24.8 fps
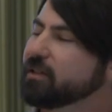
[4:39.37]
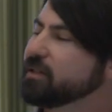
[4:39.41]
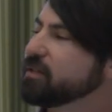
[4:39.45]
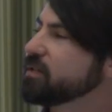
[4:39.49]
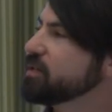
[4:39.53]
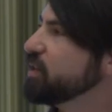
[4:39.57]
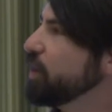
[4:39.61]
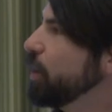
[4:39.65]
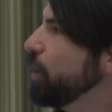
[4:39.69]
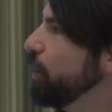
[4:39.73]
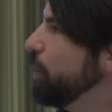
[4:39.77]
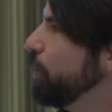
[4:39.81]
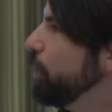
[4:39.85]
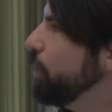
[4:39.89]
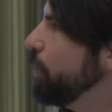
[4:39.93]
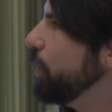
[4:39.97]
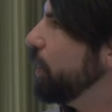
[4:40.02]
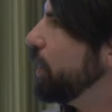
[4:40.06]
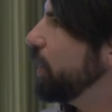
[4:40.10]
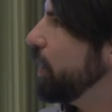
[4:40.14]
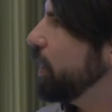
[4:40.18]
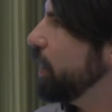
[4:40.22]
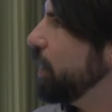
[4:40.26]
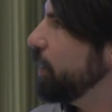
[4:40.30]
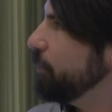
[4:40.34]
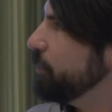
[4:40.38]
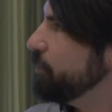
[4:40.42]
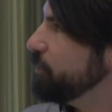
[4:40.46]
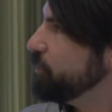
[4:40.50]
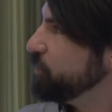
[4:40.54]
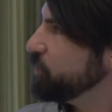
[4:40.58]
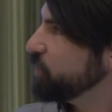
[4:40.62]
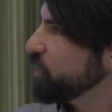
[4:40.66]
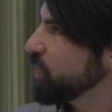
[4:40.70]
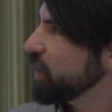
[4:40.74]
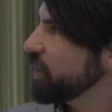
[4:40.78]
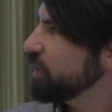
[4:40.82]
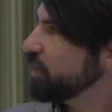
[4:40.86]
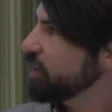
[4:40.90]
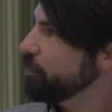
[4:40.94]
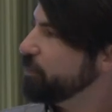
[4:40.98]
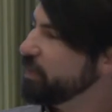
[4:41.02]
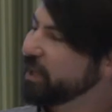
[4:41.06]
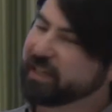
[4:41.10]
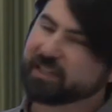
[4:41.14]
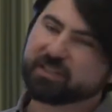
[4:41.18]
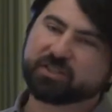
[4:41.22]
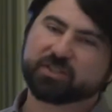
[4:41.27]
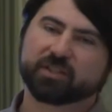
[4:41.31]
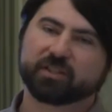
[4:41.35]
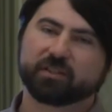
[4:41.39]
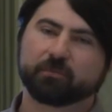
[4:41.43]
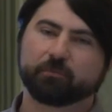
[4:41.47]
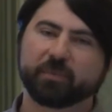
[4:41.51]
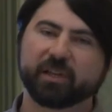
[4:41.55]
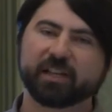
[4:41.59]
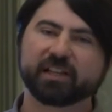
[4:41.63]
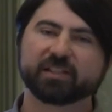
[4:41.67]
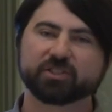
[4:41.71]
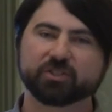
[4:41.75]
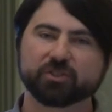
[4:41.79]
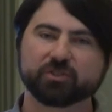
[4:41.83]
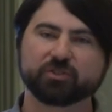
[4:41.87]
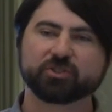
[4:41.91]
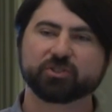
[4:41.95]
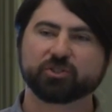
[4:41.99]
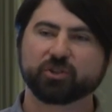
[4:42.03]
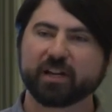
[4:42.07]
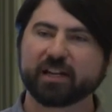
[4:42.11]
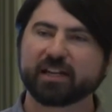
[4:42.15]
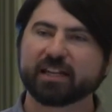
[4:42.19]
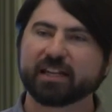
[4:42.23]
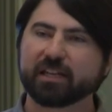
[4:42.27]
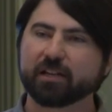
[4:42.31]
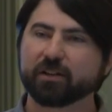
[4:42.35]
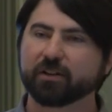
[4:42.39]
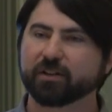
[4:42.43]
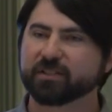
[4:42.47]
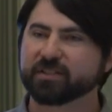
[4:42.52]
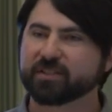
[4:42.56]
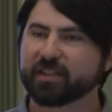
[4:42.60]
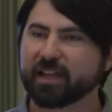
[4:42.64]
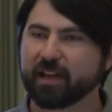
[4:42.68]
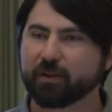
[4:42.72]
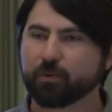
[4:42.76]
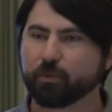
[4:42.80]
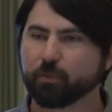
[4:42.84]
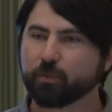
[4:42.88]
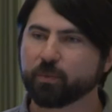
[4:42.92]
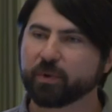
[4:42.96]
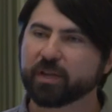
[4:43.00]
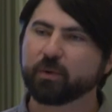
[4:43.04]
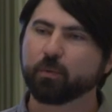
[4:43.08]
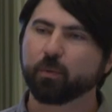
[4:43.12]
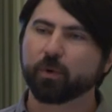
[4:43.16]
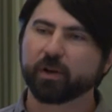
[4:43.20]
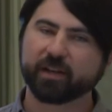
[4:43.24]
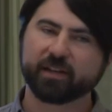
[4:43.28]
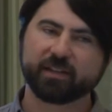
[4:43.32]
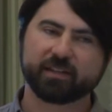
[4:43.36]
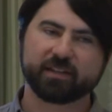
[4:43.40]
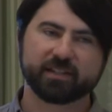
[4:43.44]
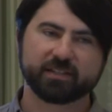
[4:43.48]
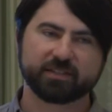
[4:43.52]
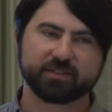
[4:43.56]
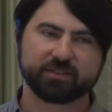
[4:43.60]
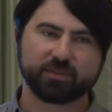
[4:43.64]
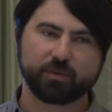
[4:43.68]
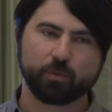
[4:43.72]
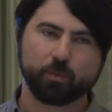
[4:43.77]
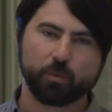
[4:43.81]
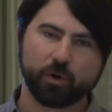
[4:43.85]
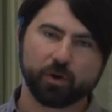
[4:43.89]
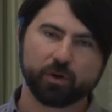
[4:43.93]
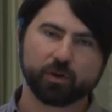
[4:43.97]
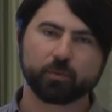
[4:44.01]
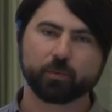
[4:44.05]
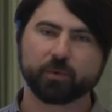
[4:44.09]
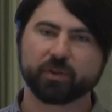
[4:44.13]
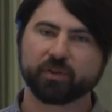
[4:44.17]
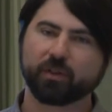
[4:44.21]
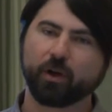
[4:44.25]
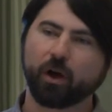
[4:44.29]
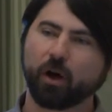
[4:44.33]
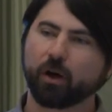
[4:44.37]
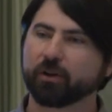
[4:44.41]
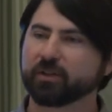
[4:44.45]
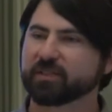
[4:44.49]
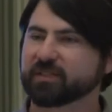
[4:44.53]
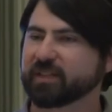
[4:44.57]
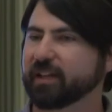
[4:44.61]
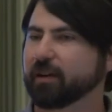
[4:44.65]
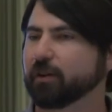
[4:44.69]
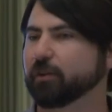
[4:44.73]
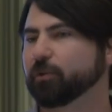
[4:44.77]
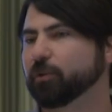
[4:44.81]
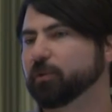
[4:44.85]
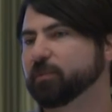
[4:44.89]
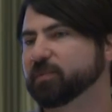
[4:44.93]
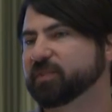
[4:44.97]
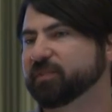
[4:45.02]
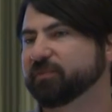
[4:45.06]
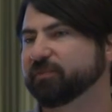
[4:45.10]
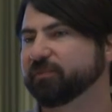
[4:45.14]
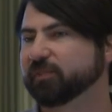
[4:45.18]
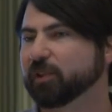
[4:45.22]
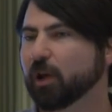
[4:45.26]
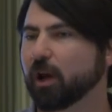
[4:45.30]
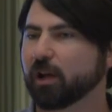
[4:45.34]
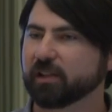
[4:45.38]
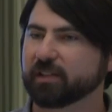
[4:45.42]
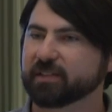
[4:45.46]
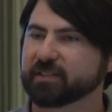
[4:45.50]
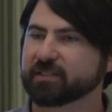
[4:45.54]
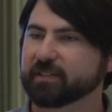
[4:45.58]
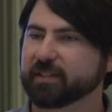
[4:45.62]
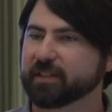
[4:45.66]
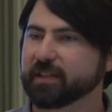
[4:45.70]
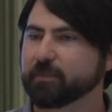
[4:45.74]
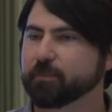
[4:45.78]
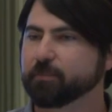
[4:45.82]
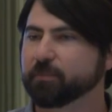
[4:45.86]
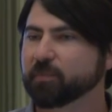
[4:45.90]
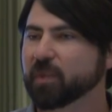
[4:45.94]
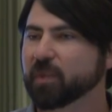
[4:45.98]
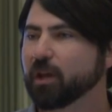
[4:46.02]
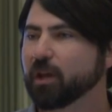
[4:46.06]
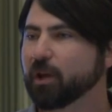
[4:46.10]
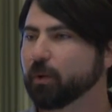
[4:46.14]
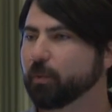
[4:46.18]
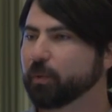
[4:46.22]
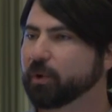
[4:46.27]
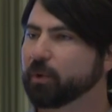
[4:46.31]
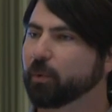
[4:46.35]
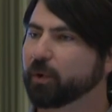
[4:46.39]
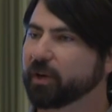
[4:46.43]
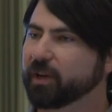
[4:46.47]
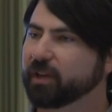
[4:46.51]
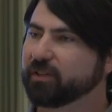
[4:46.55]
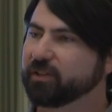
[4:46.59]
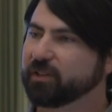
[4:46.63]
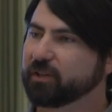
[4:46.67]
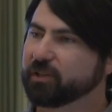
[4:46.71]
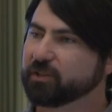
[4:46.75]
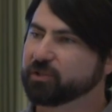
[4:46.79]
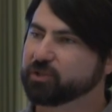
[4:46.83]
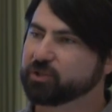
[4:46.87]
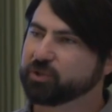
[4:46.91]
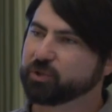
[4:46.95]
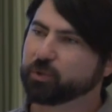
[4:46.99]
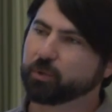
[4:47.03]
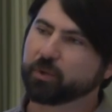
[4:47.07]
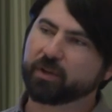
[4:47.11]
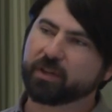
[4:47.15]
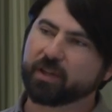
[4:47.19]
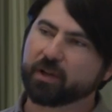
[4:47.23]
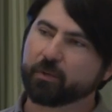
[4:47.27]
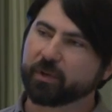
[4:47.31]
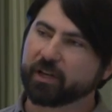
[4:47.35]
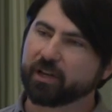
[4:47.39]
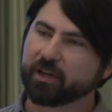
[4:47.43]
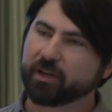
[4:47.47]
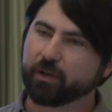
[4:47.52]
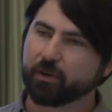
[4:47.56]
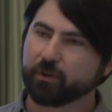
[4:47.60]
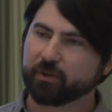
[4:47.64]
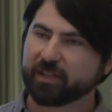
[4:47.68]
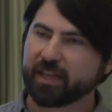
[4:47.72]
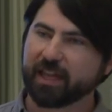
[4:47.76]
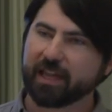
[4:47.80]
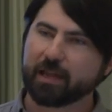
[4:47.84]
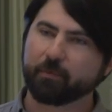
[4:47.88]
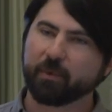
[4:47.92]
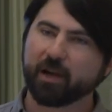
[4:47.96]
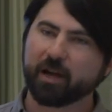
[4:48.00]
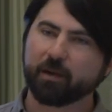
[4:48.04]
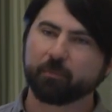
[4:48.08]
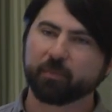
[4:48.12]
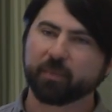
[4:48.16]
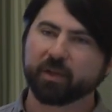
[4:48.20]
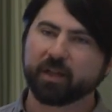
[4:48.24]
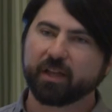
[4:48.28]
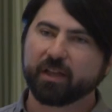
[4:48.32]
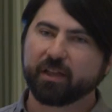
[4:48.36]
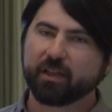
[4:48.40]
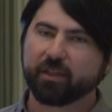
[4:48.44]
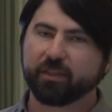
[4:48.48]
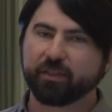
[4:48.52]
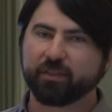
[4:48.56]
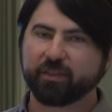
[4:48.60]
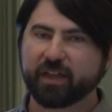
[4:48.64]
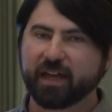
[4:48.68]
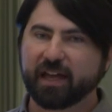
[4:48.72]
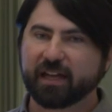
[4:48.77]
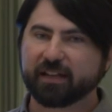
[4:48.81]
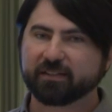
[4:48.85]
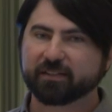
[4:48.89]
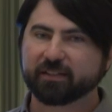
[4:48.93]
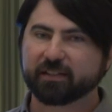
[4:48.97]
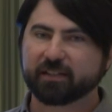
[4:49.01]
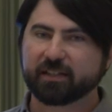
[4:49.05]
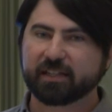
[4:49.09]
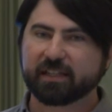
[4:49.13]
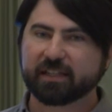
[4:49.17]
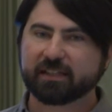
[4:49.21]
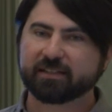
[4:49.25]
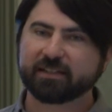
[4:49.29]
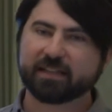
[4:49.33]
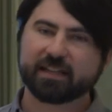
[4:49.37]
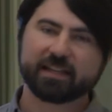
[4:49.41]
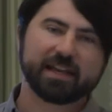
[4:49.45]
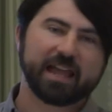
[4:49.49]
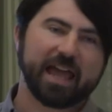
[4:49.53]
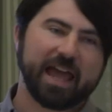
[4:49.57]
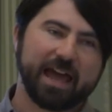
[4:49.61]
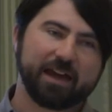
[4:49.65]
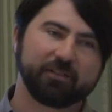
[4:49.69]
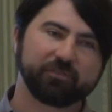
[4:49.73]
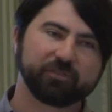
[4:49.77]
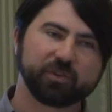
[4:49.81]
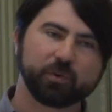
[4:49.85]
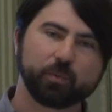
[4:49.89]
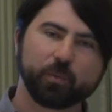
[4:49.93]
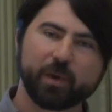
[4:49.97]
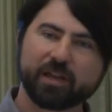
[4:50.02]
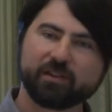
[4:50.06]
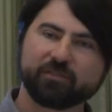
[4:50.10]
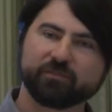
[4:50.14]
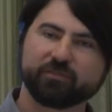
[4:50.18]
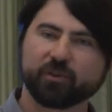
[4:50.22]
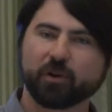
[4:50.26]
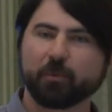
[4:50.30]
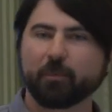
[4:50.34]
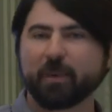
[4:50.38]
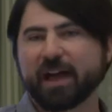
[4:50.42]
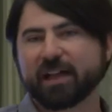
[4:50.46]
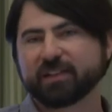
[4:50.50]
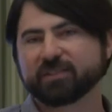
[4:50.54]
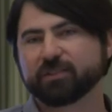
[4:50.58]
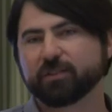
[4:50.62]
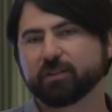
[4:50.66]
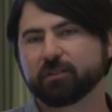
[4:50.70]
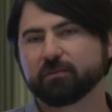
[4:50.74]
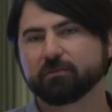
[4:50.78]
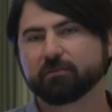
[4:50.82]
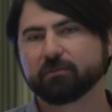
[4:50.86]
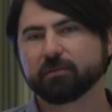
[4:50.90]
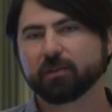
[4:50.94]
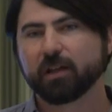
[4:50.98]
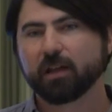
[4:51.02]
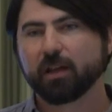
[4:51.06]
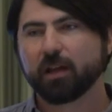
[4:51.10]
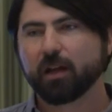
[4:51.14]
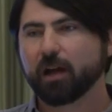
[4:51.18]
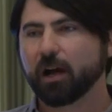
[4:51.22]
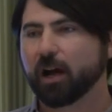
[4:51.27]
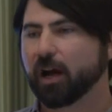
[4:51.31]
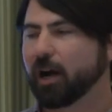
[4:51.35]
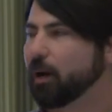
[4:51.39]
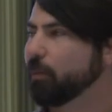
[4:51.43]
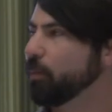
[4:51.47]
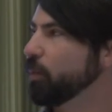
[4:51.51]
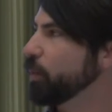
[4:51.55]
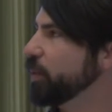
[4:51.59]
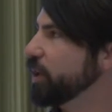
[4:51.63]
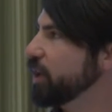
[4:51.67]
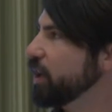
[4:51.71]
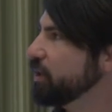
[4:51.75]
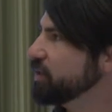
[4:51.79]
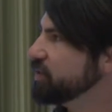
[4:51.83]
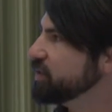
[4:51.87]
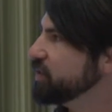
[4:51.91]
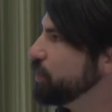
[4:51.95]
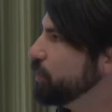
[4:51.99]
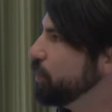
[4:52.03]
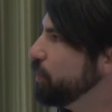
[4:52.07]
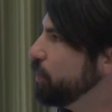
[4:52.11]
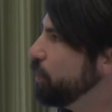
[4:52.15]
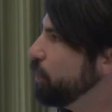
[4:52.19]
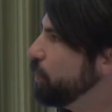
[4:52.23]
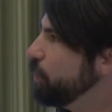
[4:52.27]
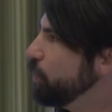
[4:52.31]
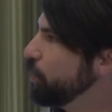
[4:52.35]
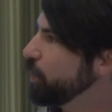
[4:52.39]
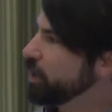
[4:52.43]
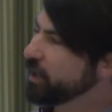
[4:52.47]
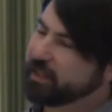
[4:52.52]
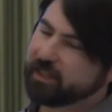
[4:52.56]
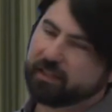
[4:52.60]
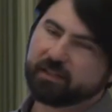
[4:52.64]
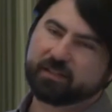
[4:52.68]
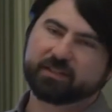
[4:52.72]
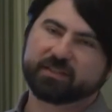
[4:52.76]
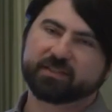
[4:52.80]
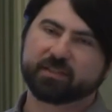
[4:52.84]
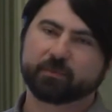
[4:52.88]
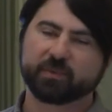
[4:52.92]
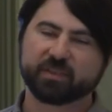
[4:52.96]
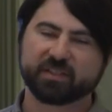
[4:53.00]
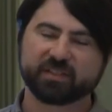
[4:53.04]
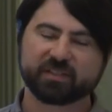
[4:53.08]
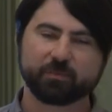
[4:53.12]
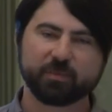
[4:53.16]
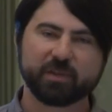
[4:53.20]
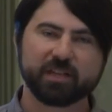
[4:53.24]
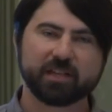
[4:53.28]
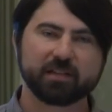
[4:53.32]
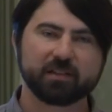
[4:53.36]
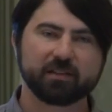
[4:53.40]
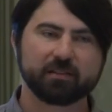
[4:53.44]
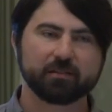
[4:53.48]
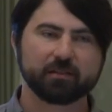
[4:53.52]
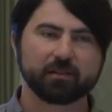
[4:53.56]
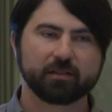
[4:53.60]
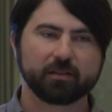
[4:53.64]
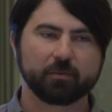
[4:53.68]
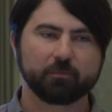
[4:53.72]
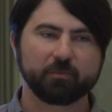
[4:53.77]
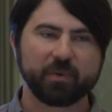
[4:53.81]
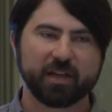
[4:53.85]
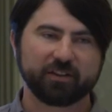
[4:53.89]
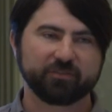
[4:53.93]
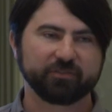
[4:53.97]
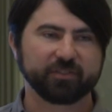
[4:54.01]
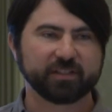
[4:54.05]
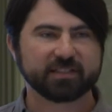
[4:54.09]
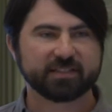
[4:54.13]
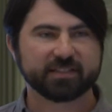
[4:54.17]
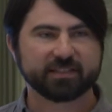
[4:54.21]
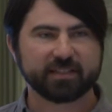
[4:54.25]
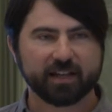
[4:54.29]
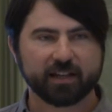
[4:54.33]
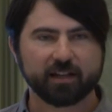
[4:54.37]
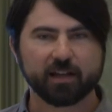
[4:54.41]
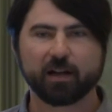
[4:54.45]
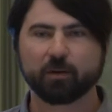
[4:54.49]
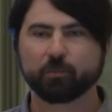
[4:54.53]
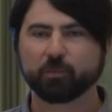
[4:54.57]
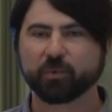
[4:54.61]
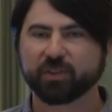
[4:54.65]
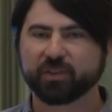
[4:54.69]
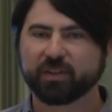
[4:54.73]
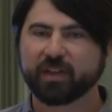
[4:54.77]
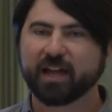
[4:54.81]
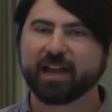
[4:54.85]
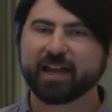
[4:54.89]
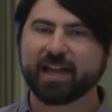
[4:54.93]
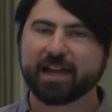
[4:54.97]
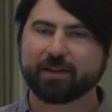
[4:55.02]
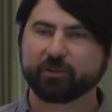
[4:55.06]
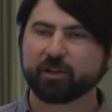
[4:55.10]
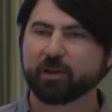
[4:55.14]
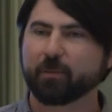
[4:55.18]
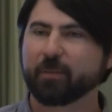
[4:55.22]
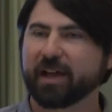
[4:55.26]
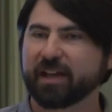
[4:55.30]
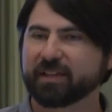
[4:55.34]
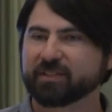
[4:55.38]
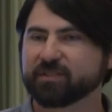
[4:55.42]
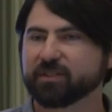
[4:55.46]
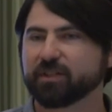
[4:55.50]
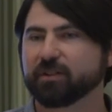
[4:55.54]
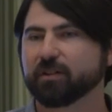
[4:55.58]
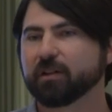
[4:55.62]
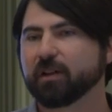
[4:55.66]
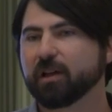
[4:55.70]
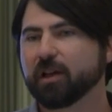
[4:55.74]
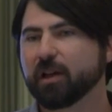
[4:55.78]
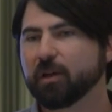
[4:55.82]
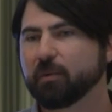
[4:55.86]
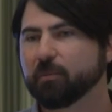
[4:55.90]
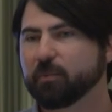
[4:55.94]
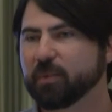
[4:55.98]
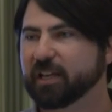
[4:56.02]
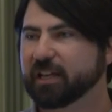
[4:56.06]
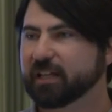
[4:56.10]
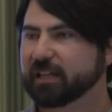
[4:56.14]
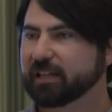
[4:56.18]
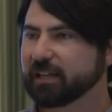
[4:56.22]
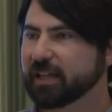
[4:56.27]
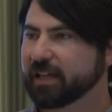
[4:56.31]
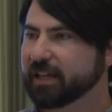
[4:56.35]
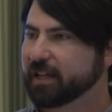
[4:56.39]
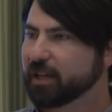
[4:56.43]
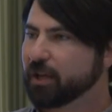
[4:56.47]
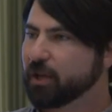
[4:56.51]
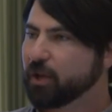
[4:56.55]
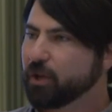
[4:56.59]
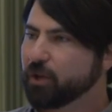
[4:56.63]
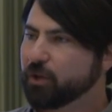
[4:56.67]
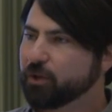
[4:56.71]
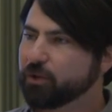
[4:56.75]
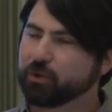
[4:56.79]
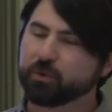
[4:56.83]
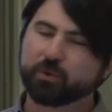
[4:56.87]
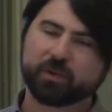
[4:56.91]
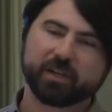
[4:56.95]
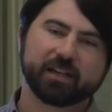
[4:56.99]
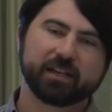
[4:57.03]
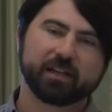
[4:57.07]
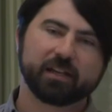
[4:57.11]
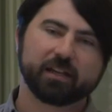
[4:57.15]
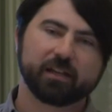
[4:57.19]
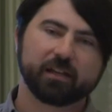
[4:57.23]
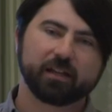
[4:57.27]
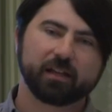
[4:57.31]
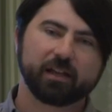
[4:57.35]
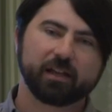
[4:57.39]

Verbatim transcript: So um, the biggest, biggest constraint here is that we wanted this to work with autoscale groups flawlessly. We wanted to ensure that when a node came up, that it didn't have to wait for a master um, we also wanted some of the speed benefits that come with not having a master, meaning like you can